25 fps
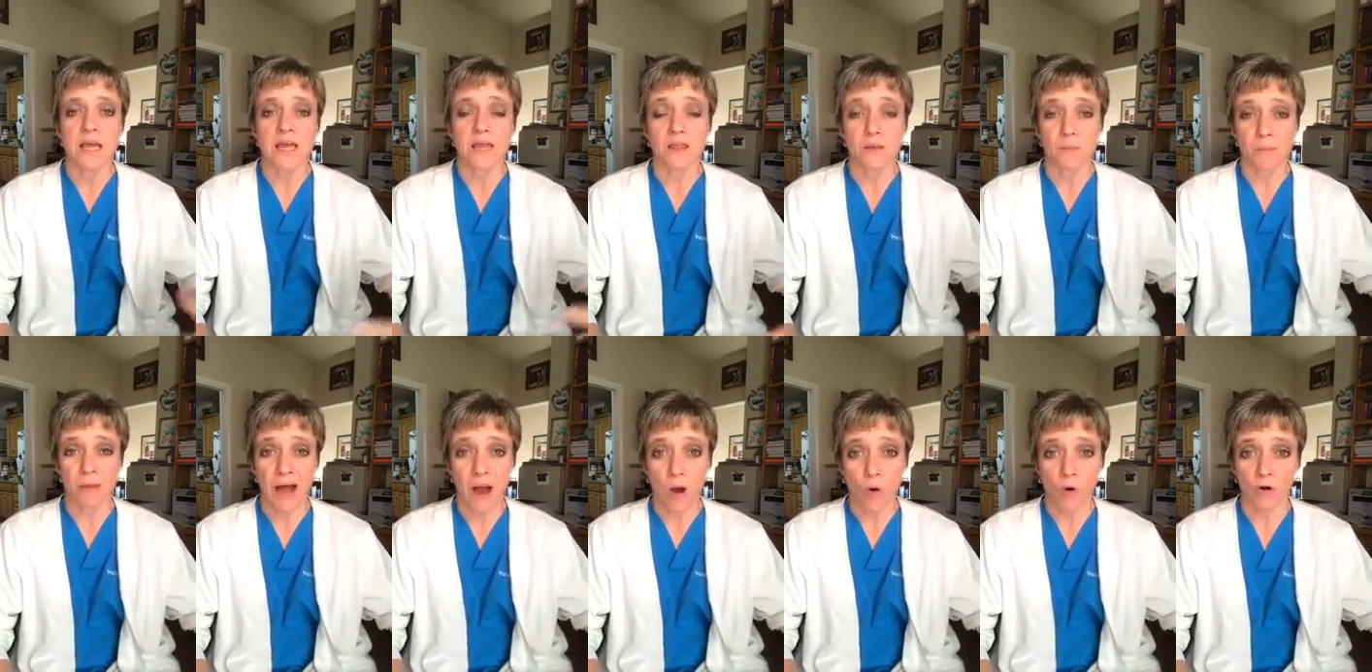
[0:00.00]
and the
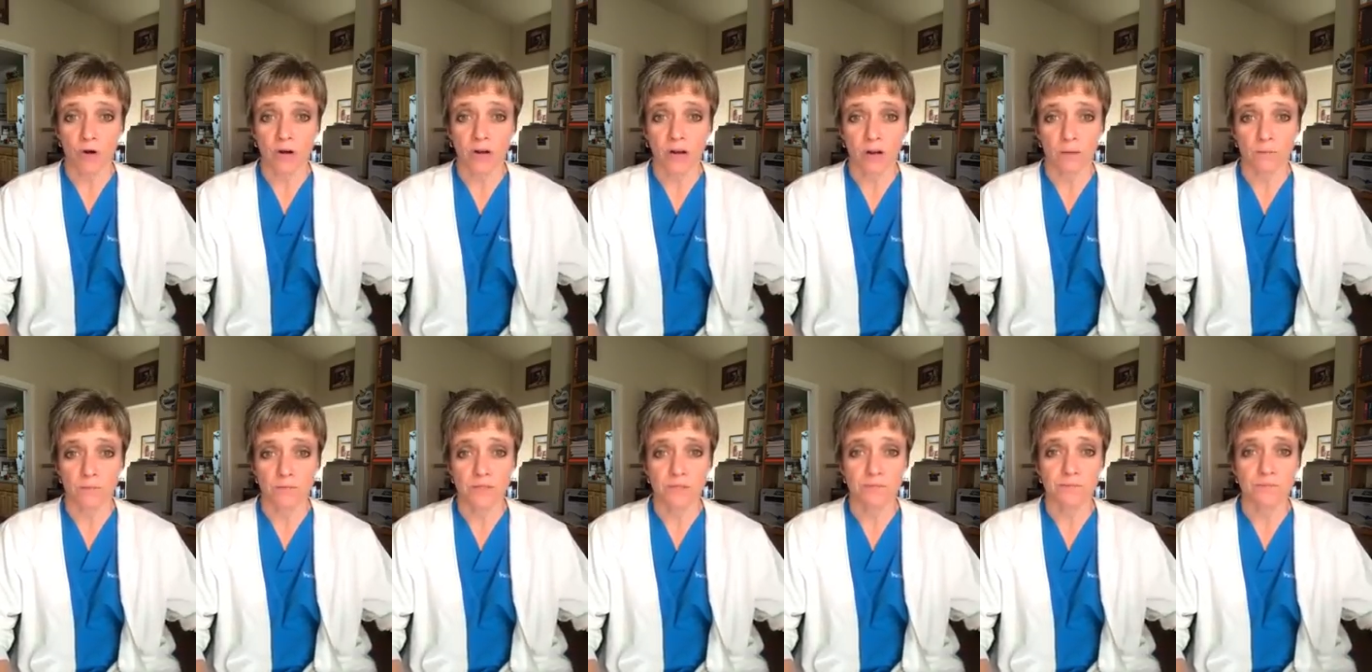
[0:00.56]
power
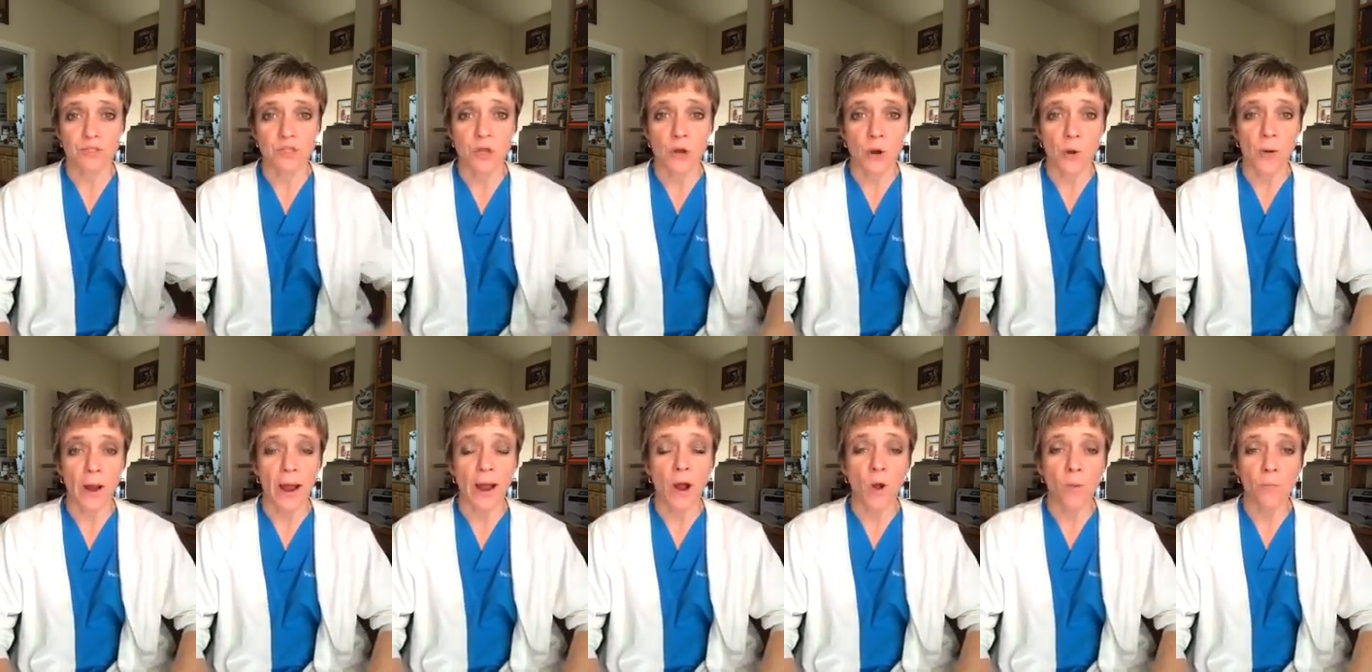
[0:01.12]
comes. So
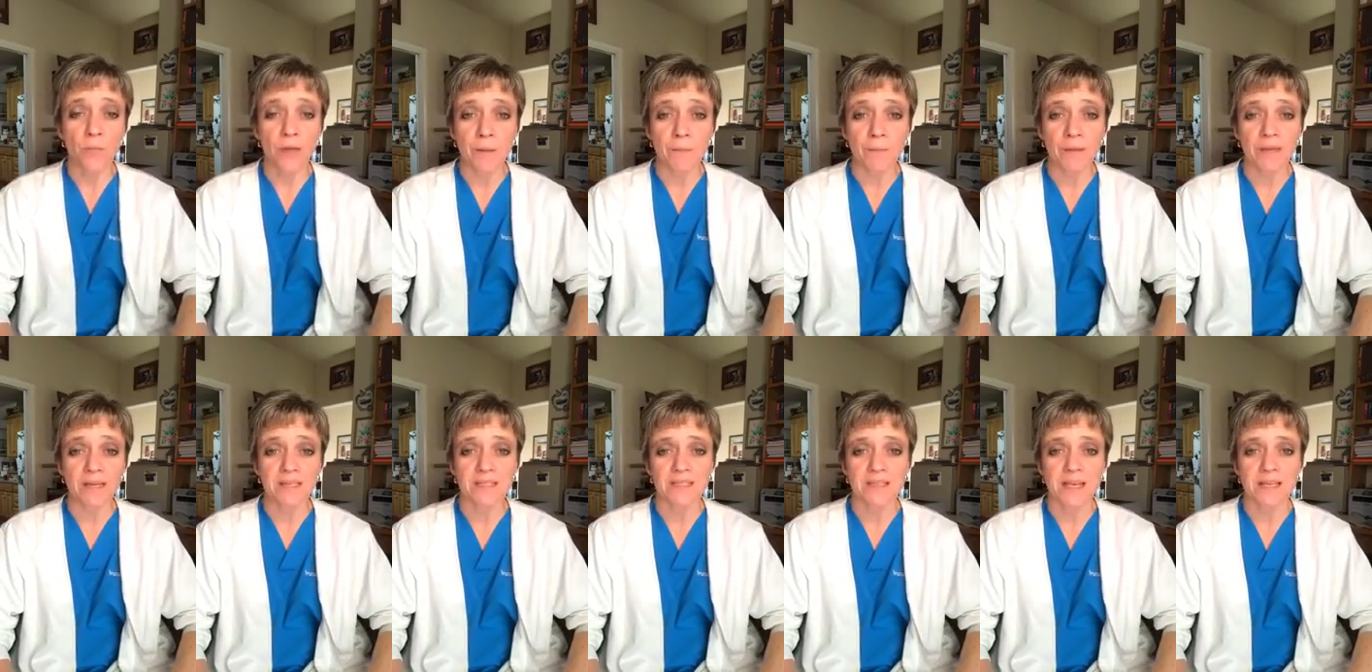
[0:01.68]
I hope that
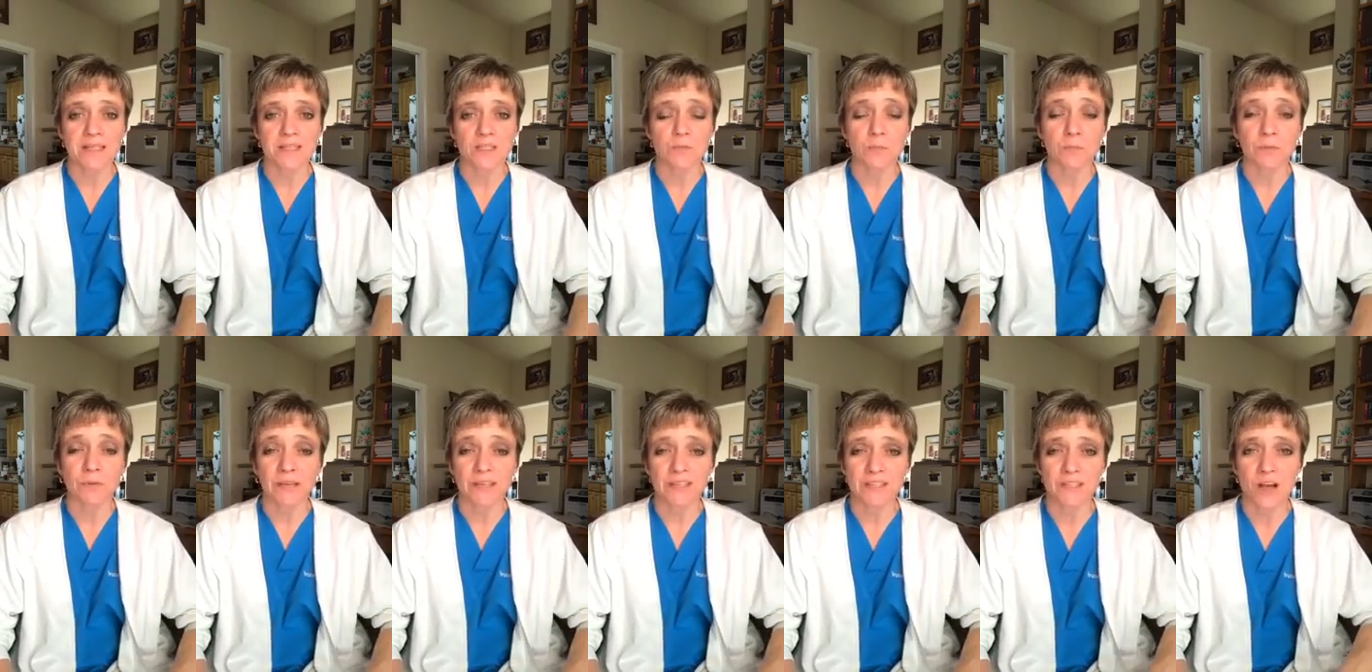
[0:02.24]
makes sense.
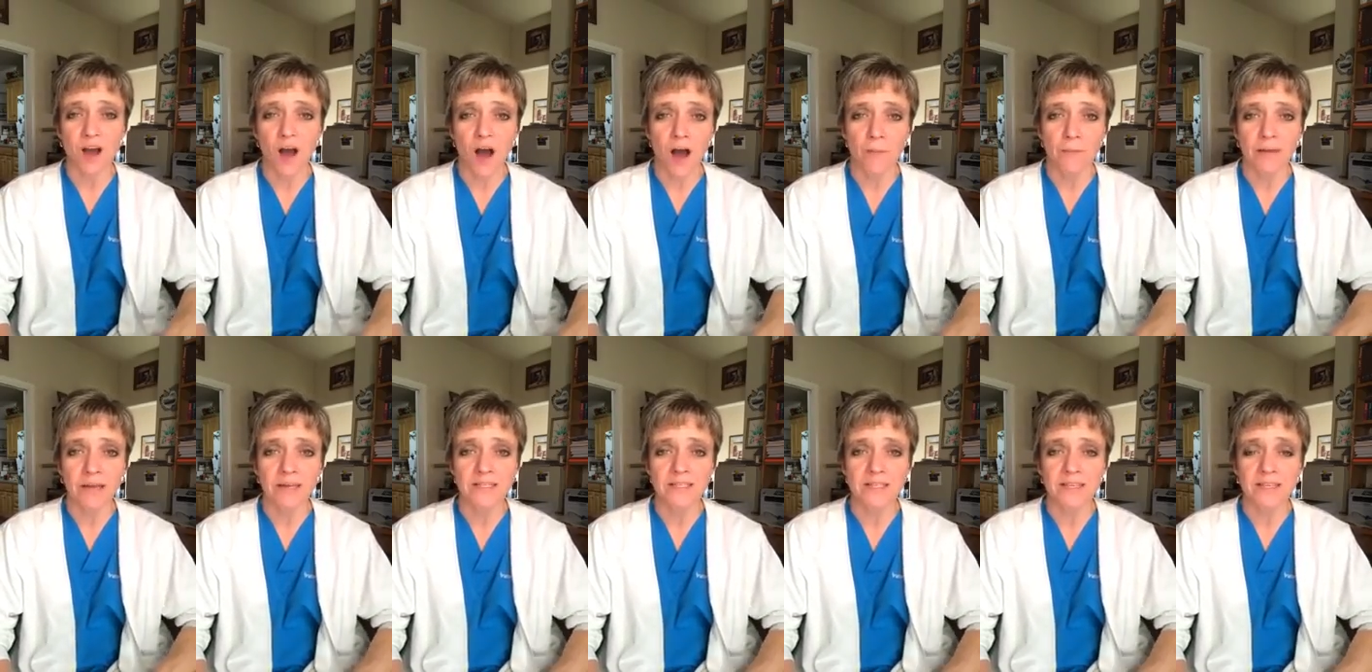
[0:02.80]
Please
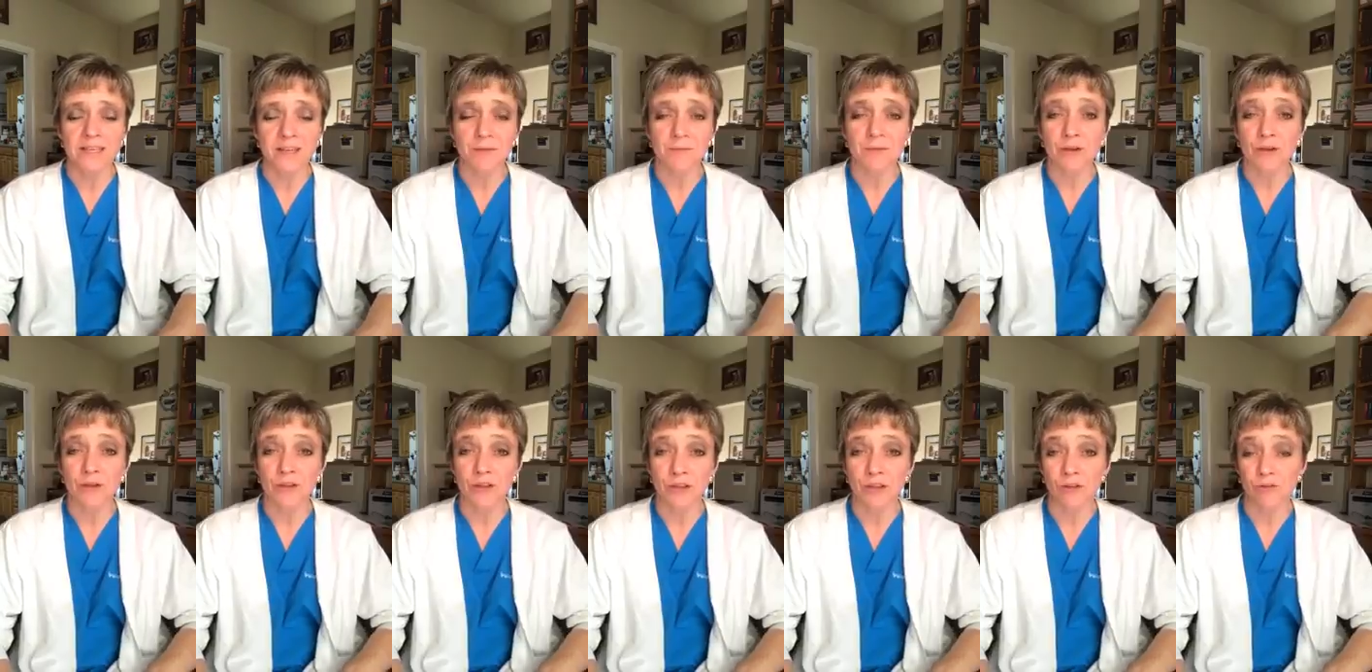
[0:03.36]
comment and let me
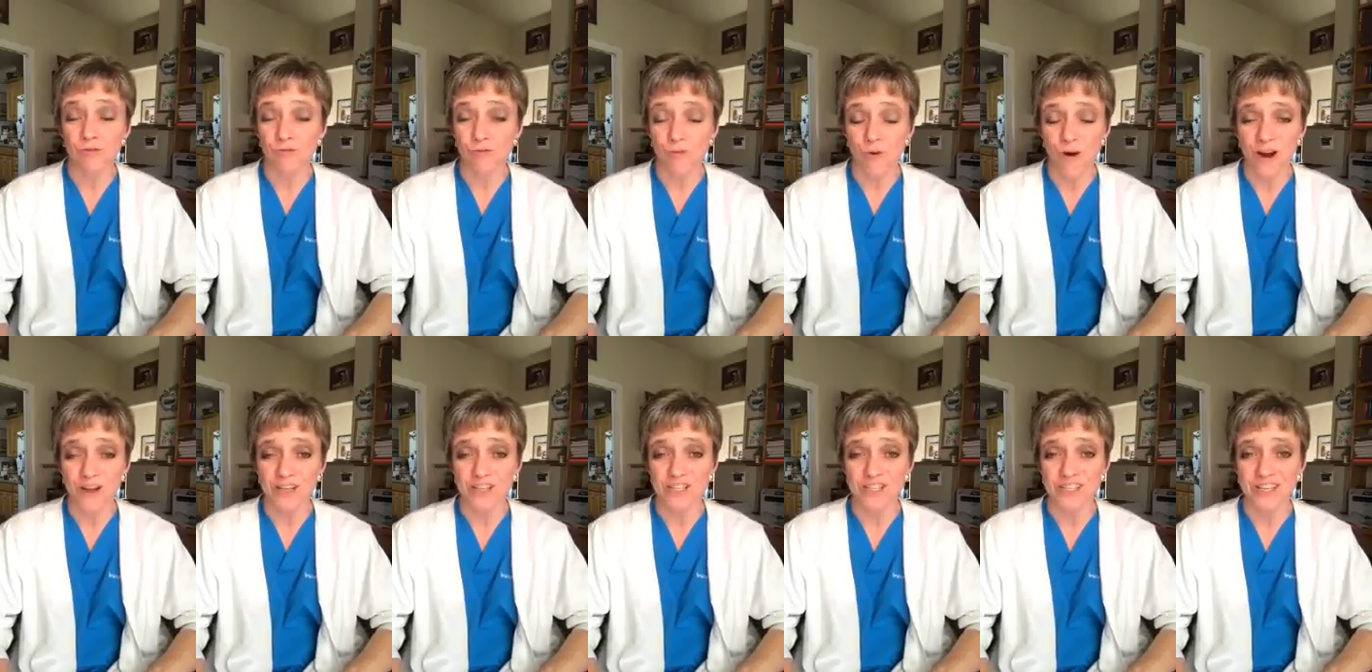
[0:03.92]
know that you've
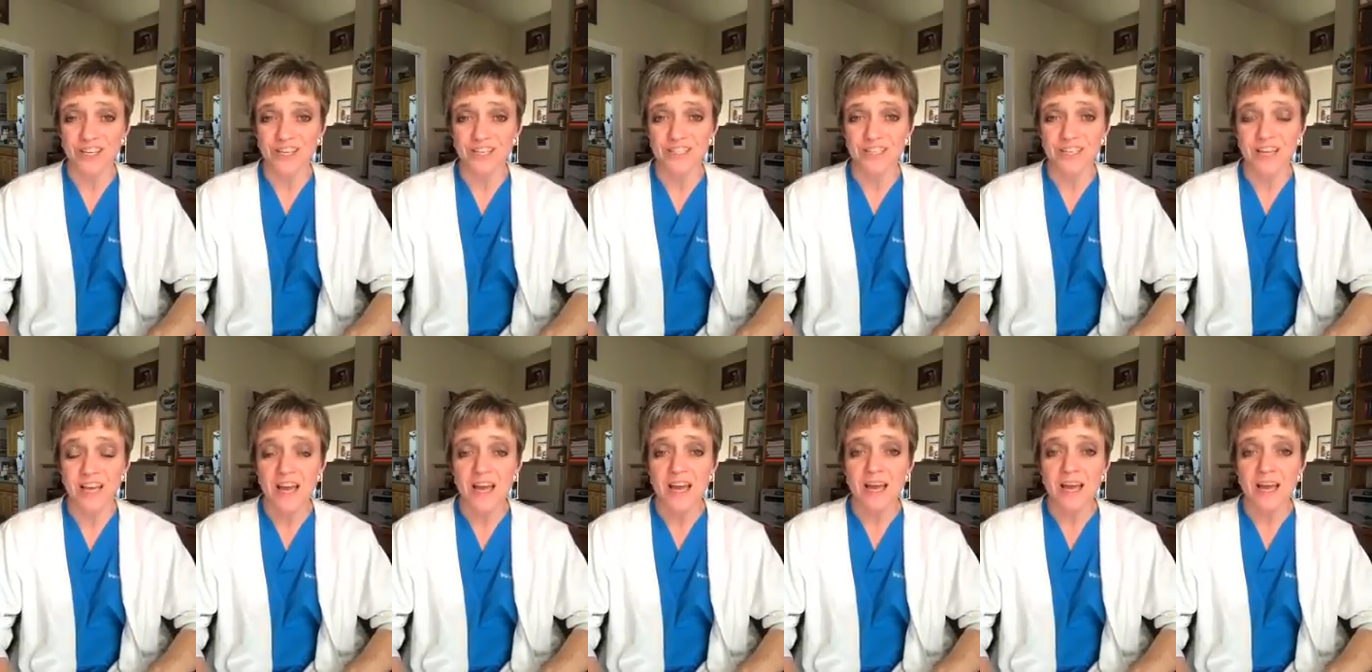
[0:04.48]
watched this.